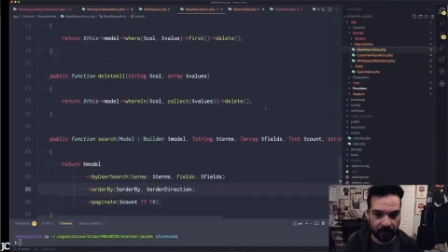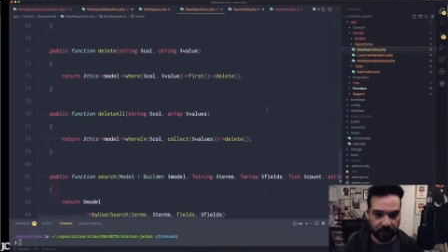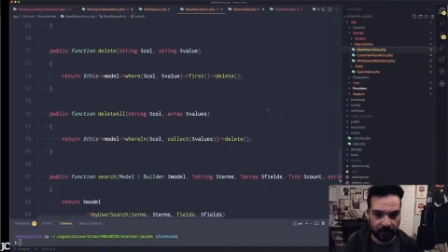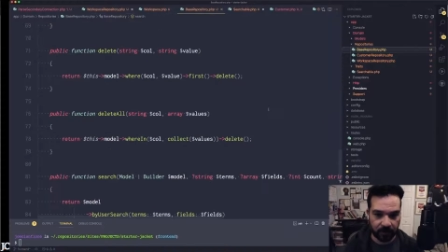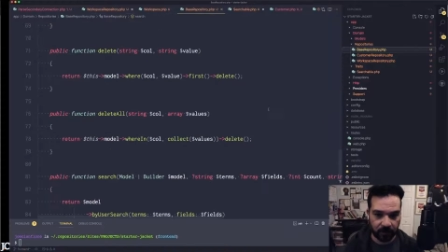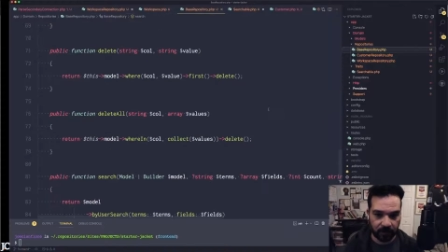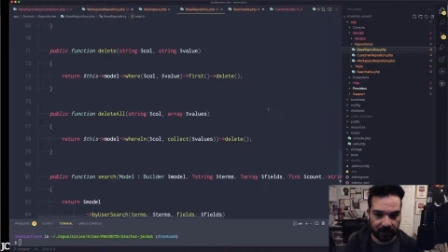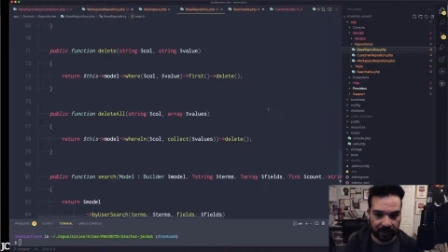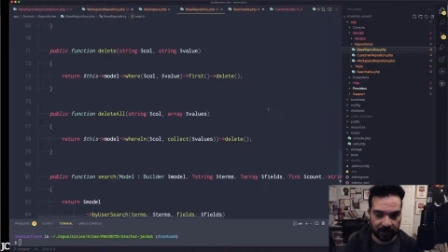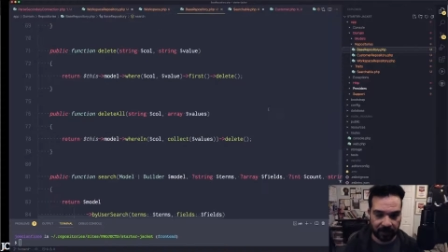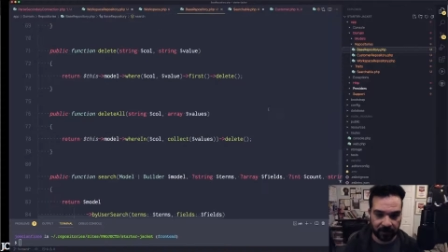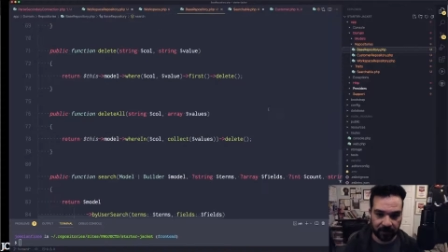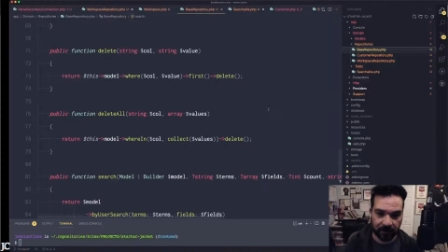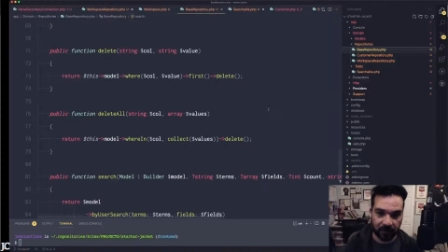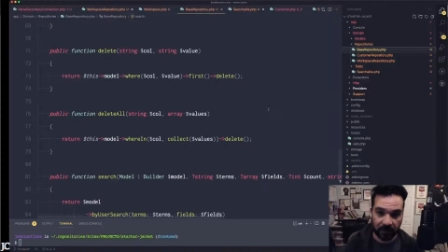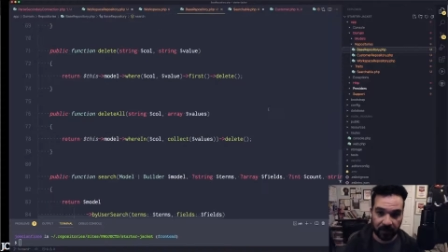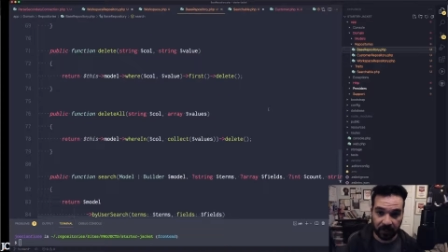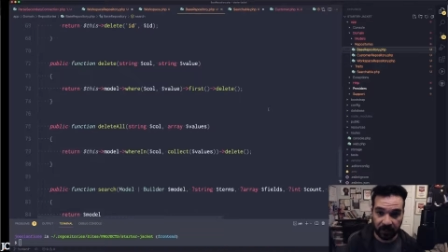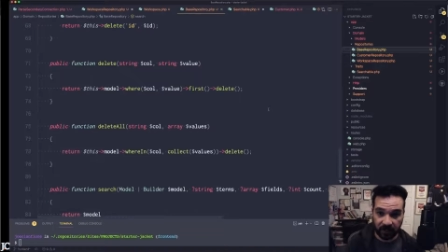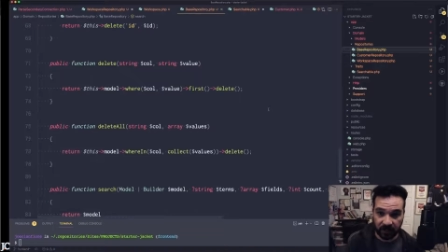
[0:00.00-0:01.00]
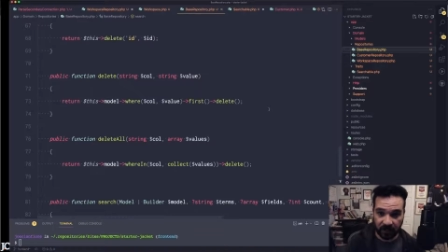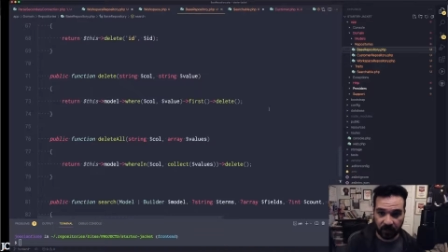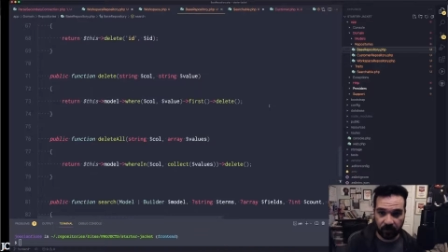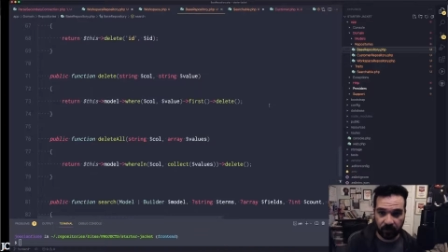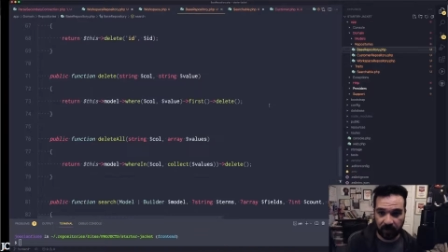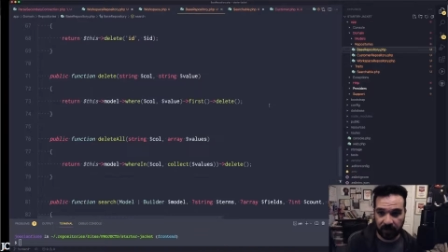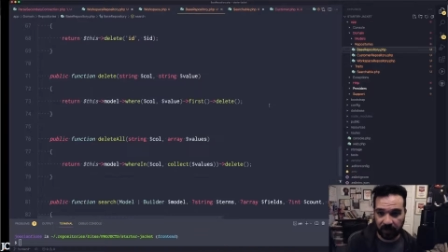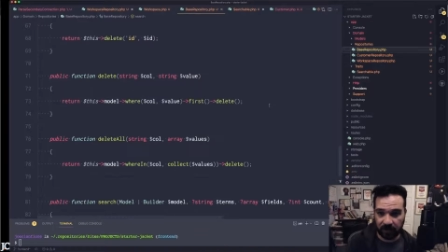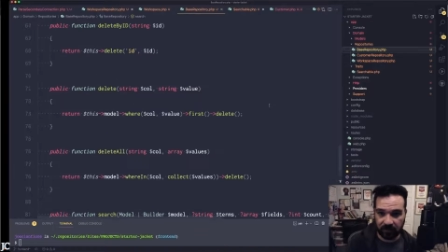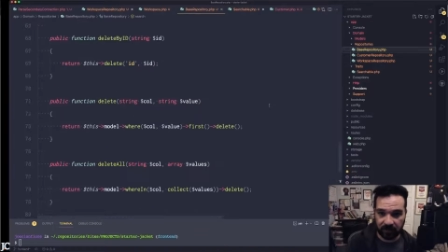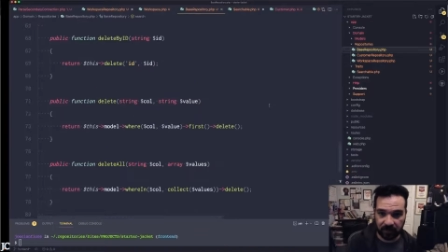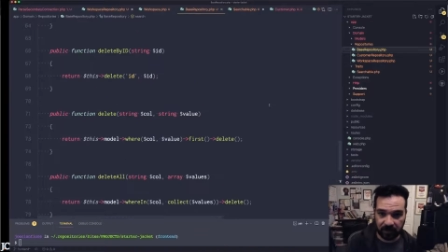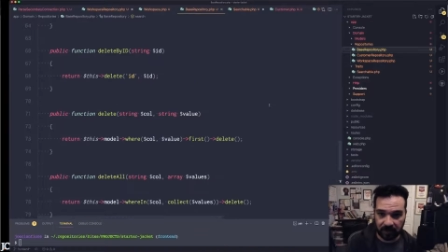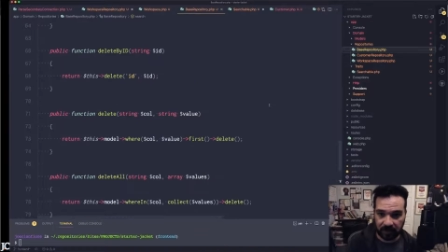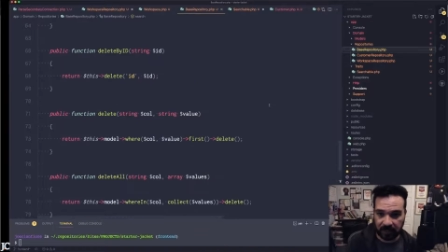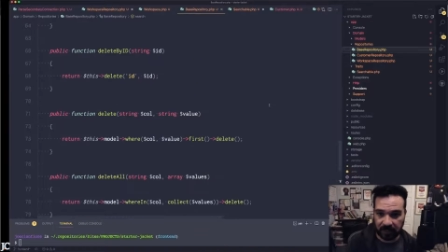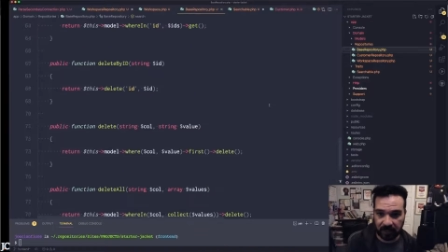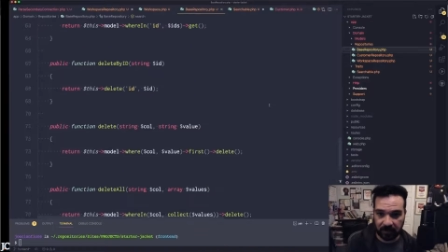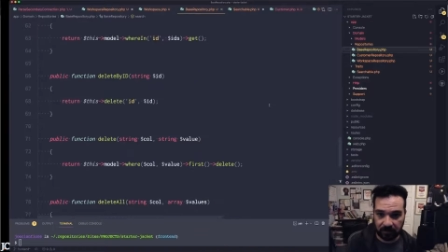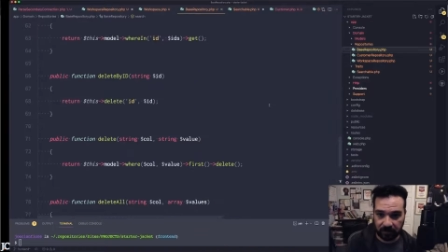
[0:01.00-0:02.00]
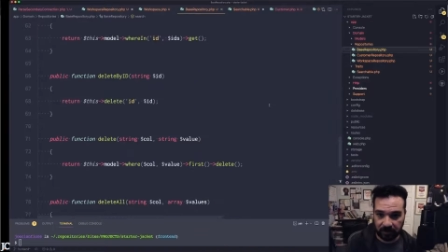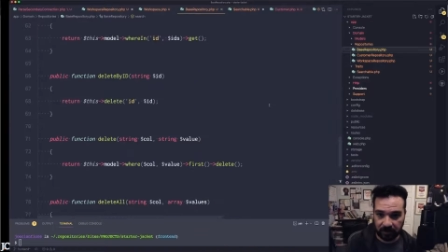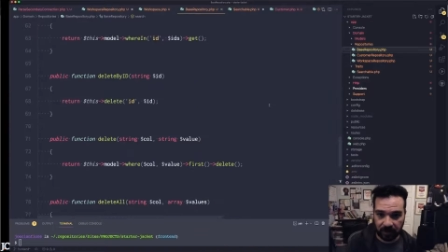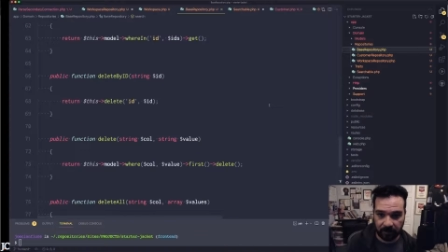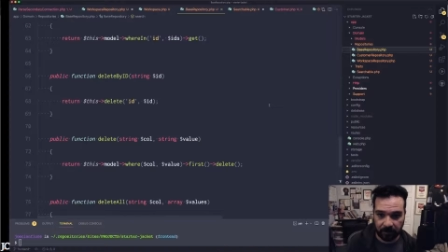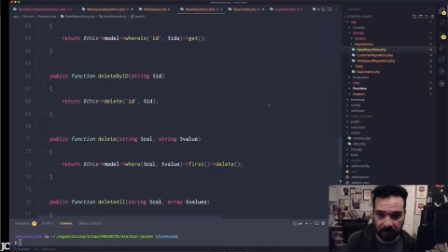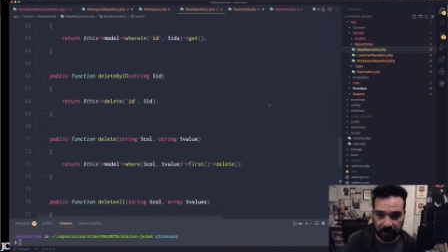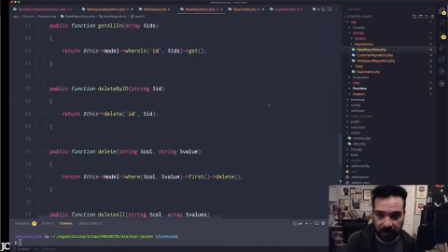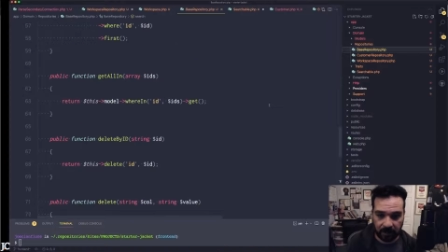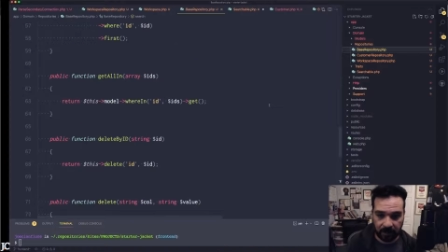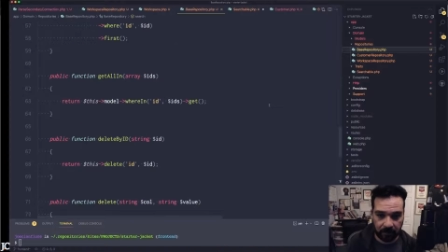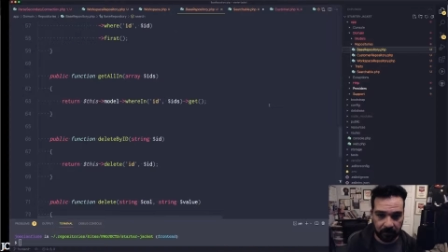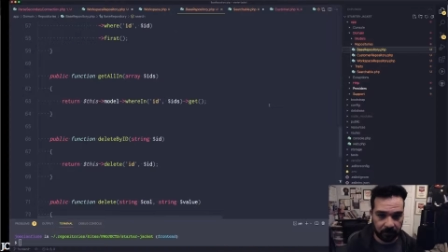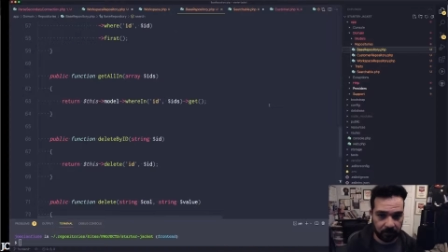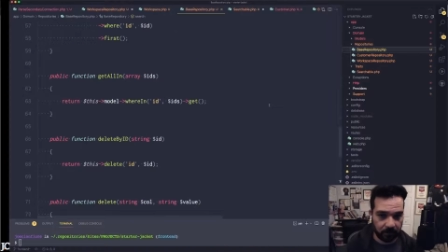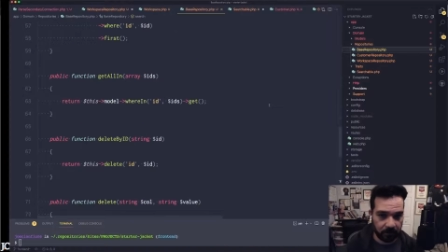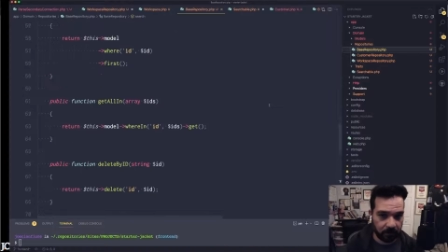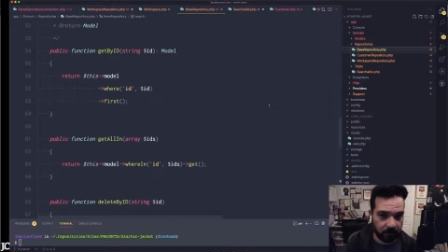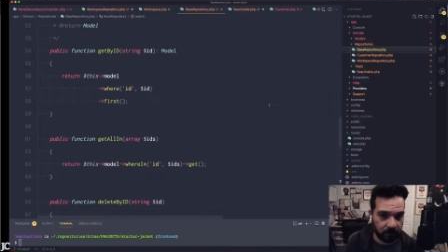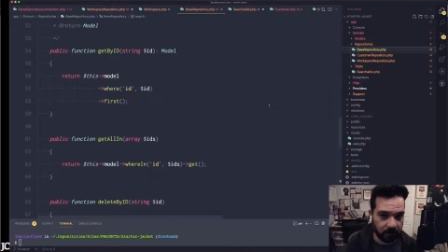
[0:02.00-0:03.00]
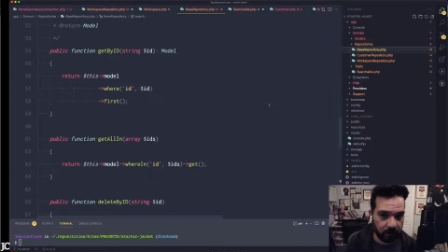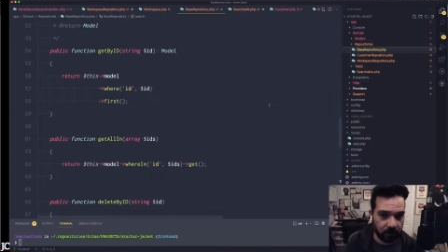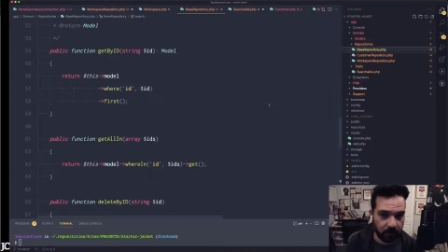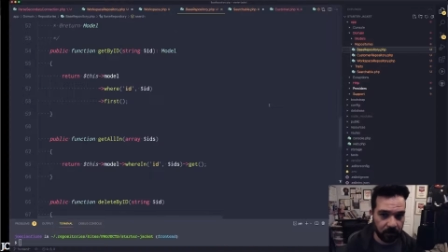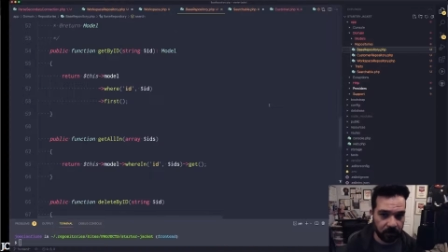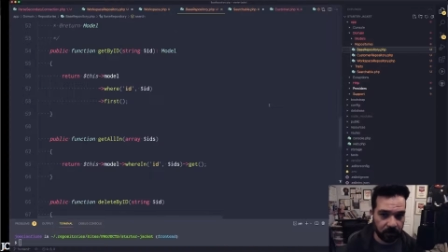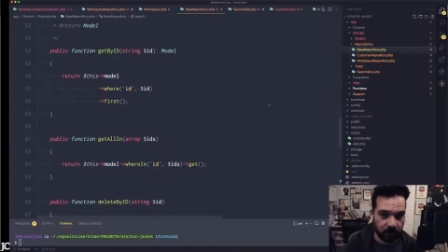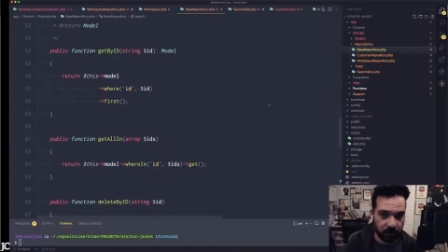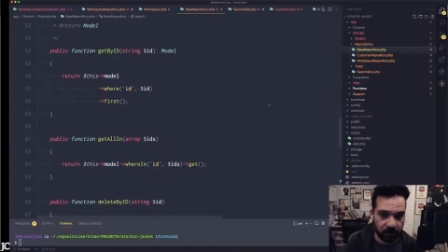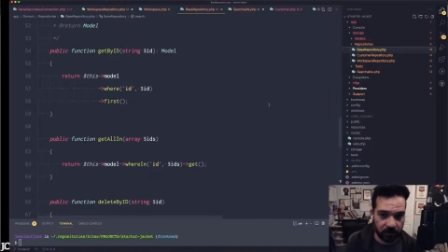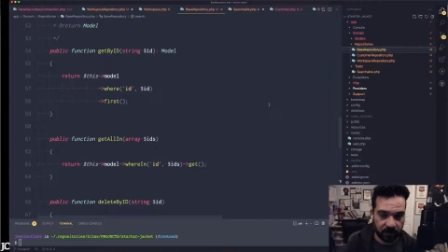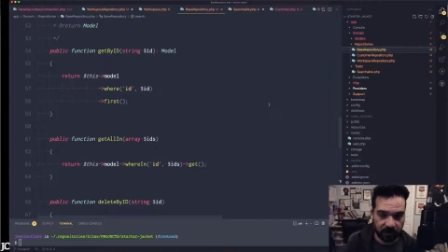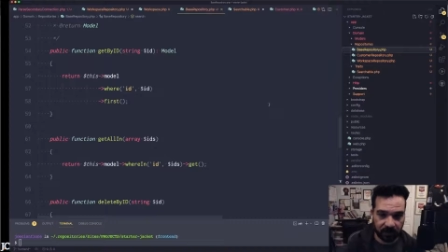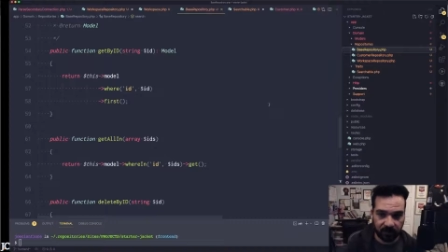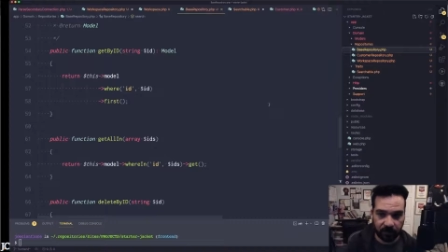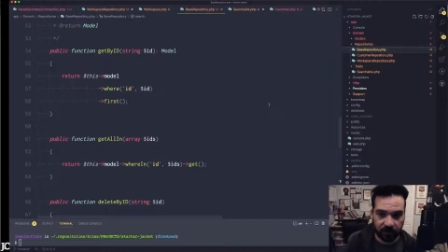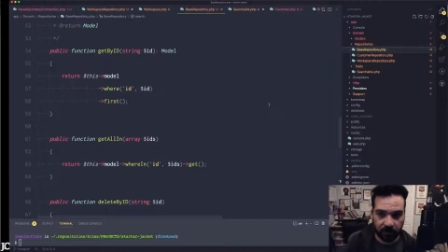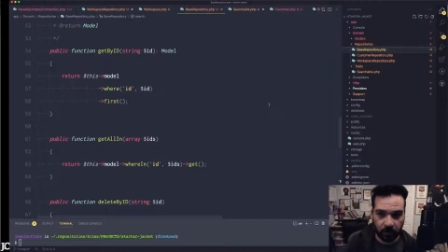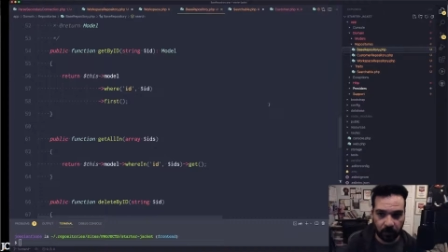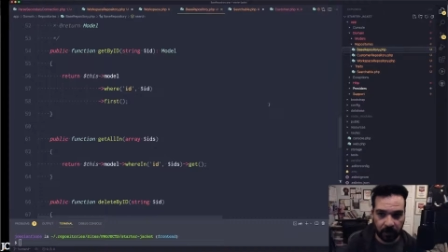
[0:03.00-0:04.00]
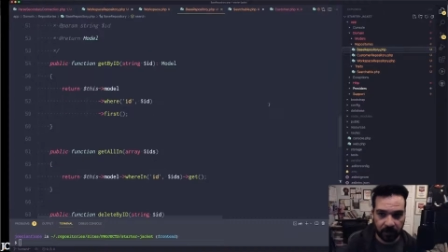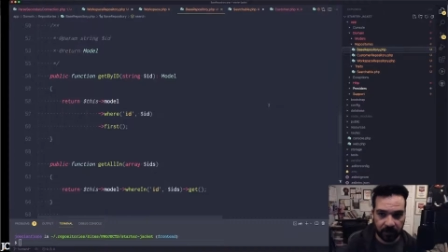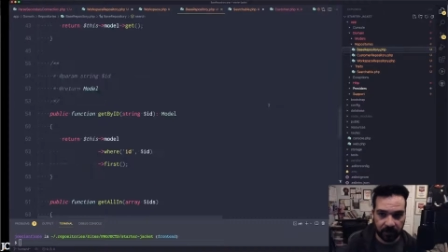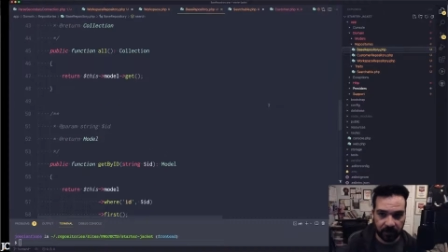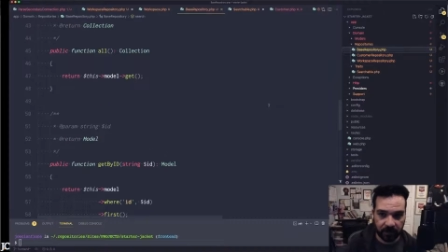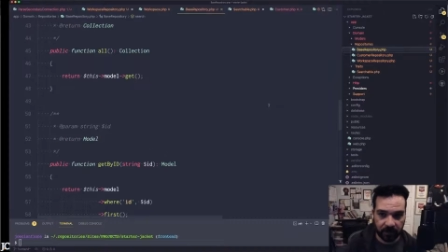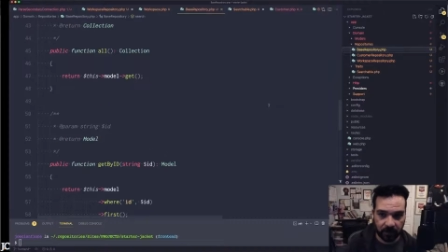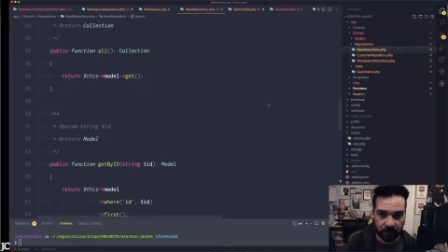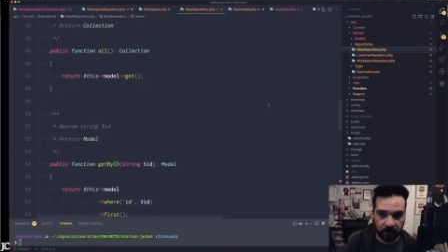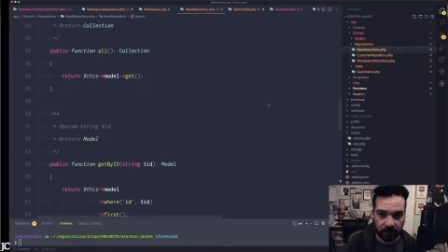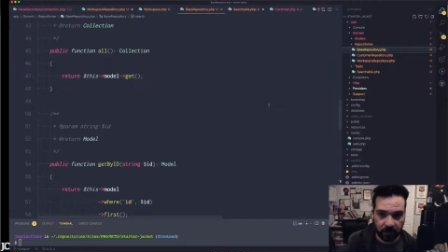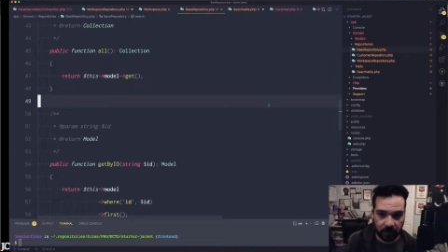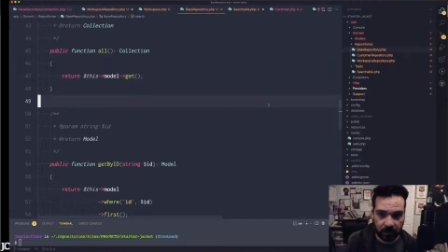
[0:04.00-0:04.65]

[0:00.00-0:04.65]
So we can actually create, delete, update users if we wanted to.